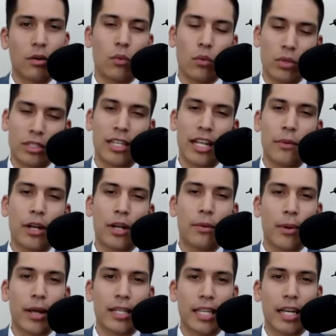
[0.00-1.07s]
Today, we're going to
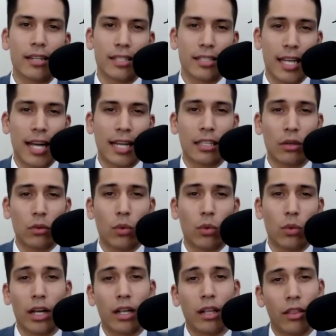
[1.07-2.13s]
break down exactly
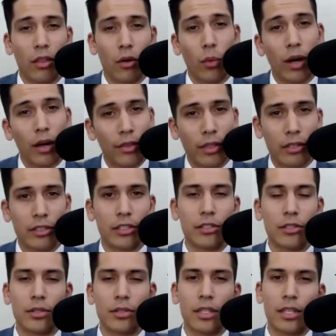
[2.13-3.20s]
what the wealthy
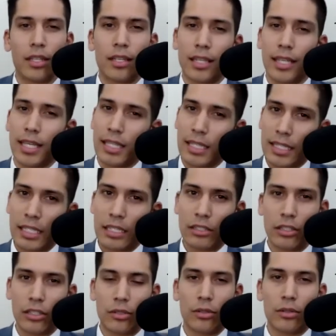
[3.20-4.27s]
do, the elite
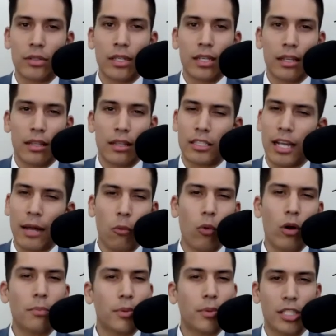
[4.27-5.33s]
do, the top
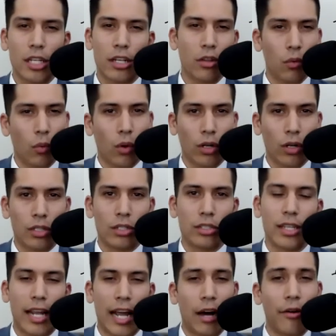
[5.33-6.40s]
1% of the world,
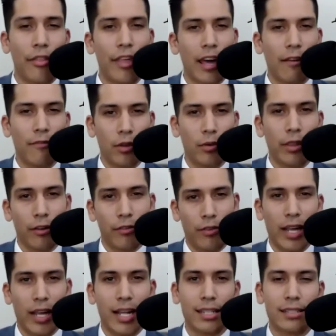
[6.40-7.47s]
and how they view their
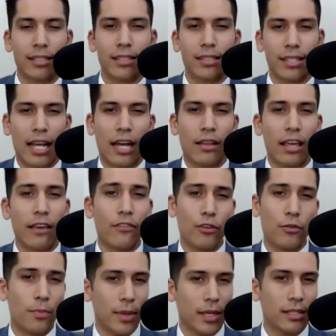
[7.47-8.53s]
finances and how they
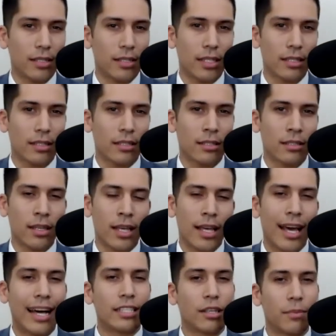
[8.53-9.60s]
view business
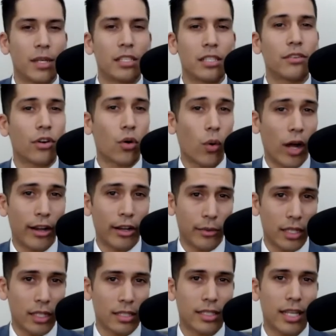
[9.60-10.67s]
as a means of acquiring
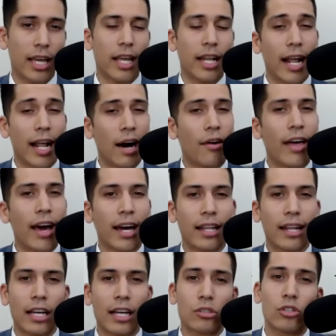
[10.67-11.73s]
real estate, and how that can
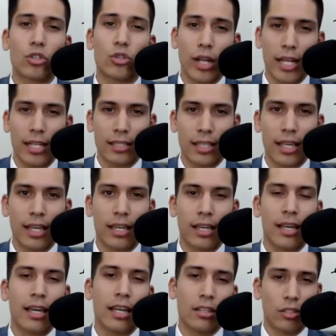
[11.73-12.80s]
actually translate
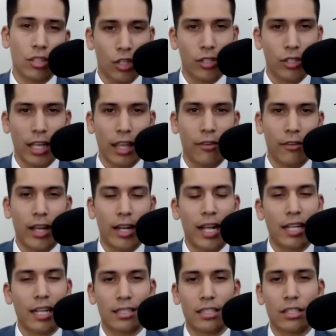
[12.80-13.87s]
into your daily
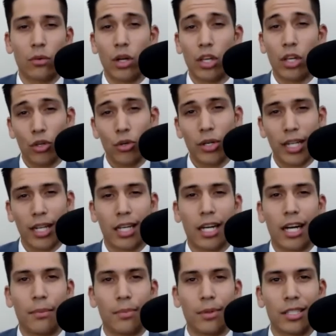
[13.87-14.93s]
finances and what you can
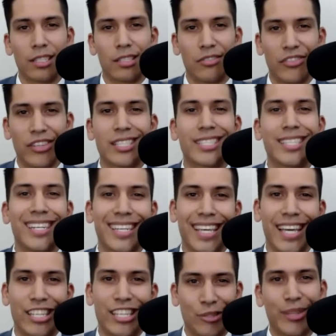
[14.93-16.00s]
accomplish via
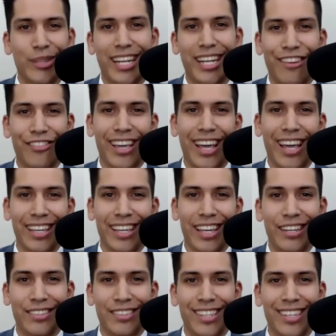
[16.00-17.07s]
syndication with an IVA
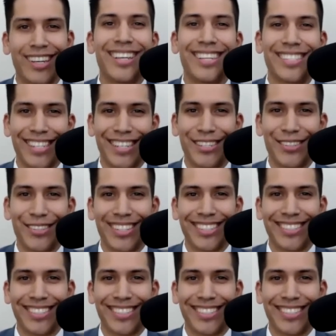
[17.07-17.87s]
account. Let's get into it.